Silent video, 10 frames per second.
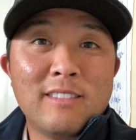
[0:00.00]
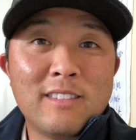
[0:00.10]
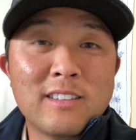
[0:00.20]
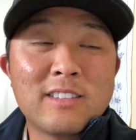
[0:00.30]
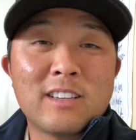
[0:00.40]

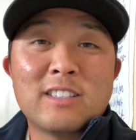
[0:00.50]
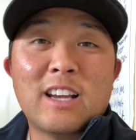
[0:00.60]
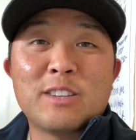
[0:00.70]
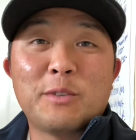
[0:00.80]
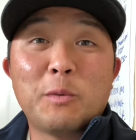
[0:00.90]
the
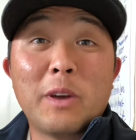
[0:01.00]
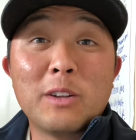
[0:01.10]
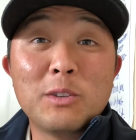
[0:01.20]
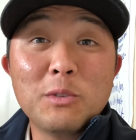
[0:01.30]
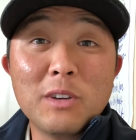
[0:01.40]
successful way to
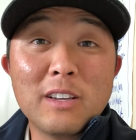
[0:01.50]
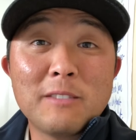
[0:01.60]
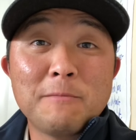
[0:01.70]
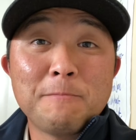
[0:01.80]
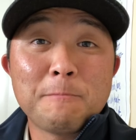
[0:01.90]
do it,
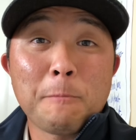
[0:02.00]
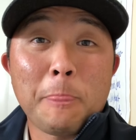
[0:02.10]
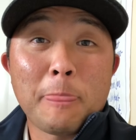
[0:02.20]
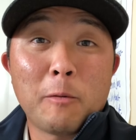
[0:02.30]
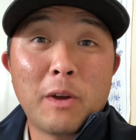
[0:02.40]

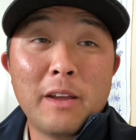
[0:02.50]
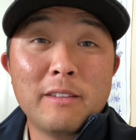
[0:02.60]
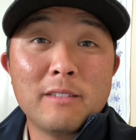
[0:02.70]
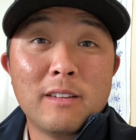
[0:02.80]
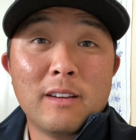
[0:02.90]

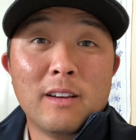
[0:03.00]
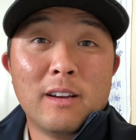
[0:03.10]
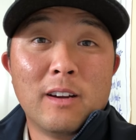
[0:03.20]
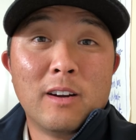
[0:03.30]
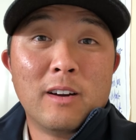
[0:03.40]
right?
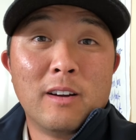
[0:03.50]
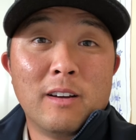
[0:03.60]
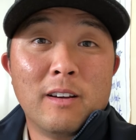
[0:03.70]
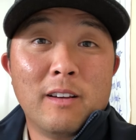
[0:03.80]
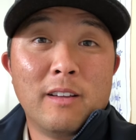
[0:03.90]

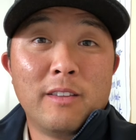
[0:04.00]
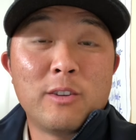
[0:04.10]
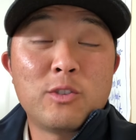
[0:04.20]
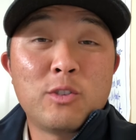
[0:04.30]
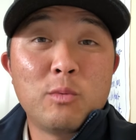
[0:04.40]

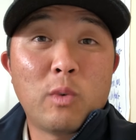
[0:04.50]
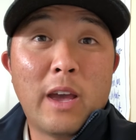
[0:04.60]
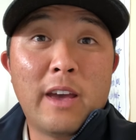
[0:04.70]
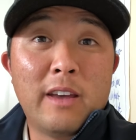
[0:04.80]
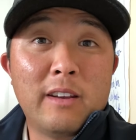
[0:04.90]
As
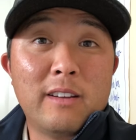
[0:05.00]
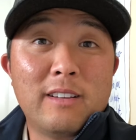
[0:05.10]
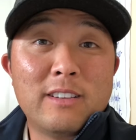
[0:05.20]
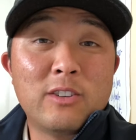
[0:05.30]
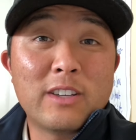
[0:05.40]

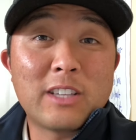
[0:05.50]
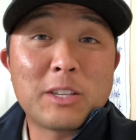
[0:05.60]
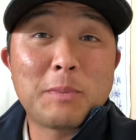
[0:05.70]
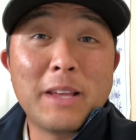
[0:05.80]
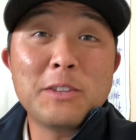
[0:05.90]
I
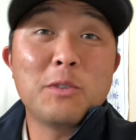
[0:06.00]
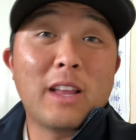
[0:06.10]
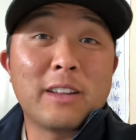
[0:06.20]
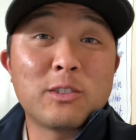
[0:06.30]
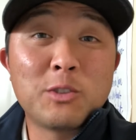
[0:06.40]
explained to you,
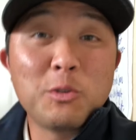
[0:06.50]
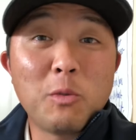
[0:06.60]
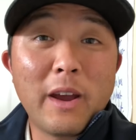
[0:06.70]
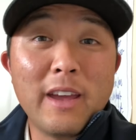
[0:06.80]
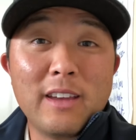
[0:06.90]
like there's two
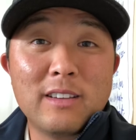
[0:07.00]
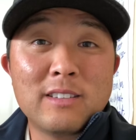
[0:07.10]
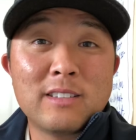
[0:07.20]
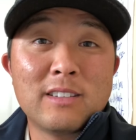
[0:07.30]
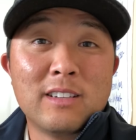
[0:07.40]

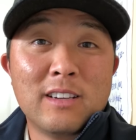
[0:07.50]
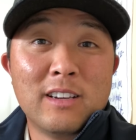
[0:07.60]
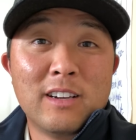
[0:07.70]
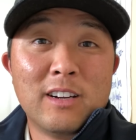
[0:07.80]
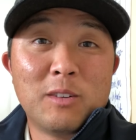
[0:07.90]
ways,
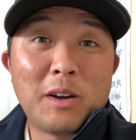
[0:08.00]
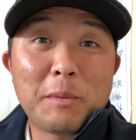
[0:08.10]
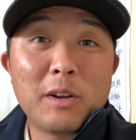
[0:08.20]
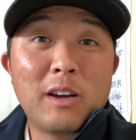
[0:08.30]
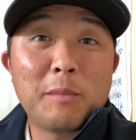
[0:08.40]
right?
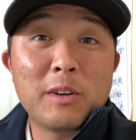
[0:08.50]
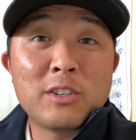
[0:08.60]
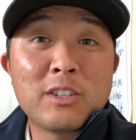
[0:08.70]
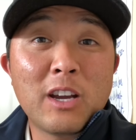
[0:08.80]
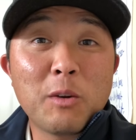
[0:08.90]
I'm gonna
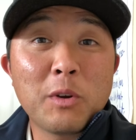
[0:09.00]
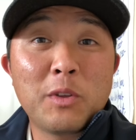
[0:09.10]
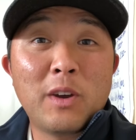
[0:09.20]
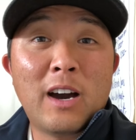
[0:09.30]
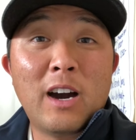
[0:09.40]
share with
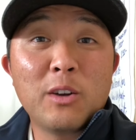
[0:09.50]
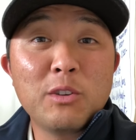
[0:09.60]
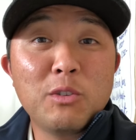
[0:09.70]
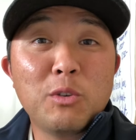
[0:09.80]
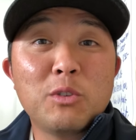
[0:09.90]
you, how do
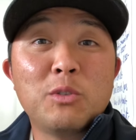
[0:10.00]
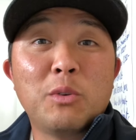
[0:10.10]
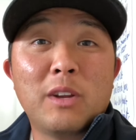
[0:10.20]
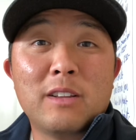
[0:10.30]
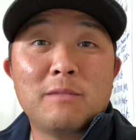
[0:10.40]
you know you're
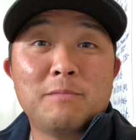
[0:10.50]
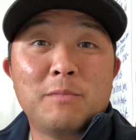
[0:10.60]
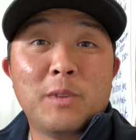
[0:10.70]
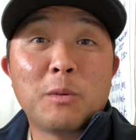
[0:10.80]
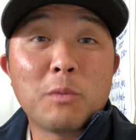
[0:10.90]
doing it
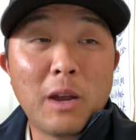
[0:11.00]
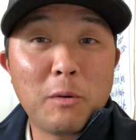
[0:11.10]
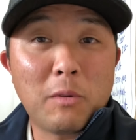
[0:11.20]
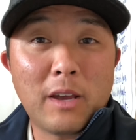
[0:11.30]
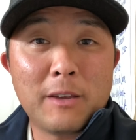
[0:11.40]
the right
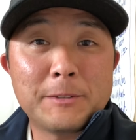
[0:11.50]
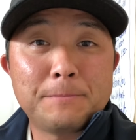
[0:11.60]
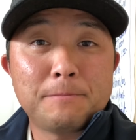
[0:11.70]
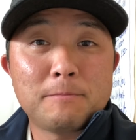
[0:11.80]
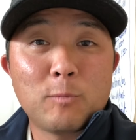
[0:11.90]
way,
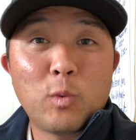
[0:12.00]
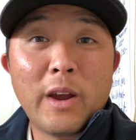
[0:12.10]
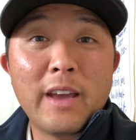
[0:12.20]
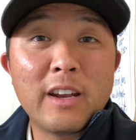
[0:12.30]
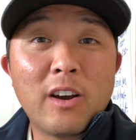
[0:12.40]

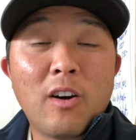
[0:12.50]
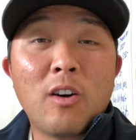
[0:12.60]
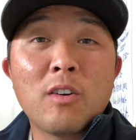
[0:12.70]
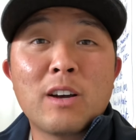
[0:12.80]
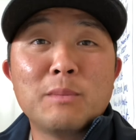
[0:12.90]
right? And it
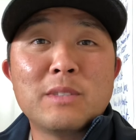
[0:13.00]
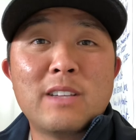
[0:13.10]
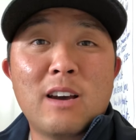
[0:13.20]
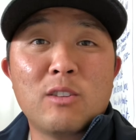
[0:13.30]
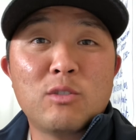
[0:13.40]
all comes
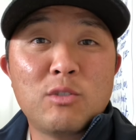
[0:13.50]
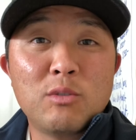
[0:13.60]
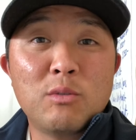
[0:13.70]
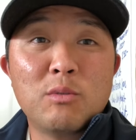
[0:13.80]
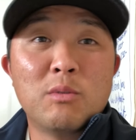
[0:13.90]
down
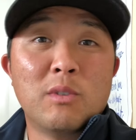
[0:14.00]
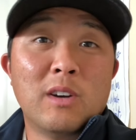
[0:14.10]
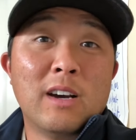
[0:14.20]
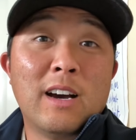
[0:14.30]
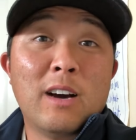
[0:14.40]
to
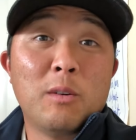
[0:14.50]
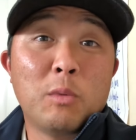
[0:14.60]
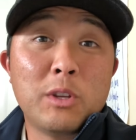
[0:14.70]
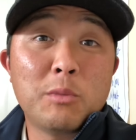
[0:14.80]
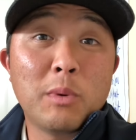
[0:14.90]

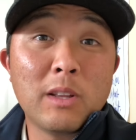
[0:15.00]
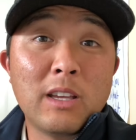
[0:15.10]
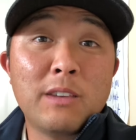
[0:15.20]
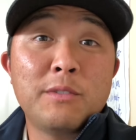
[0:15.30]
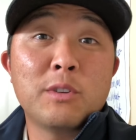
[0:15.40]
what you believe